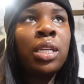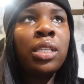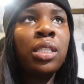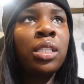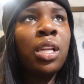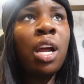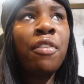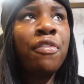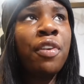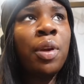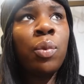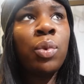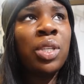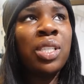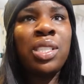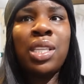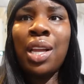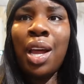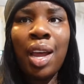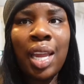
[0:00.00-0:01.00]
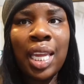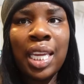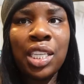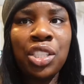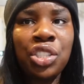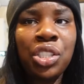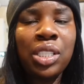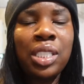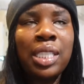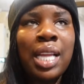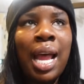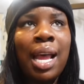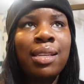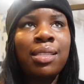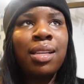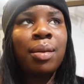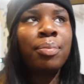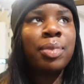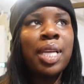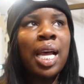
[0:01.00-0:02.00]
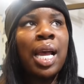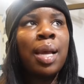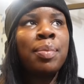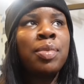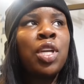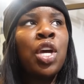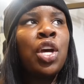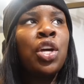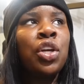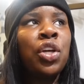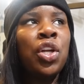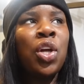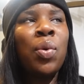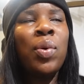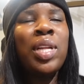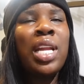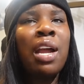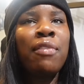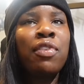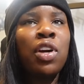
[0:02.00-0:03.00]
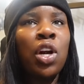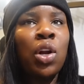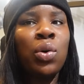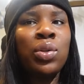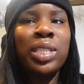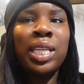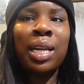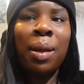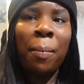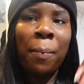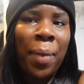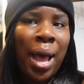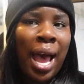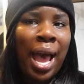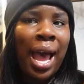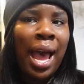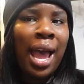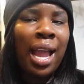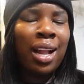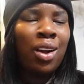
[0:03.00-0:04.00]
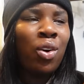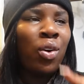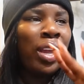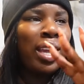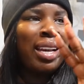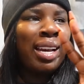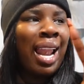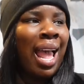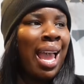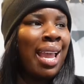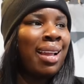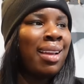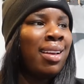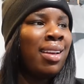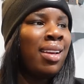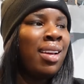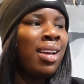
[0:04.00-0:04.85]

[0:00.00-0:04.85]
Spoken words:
Nothing was dirty. It's just that sometimes, you know, when you have clothes in a bag or in like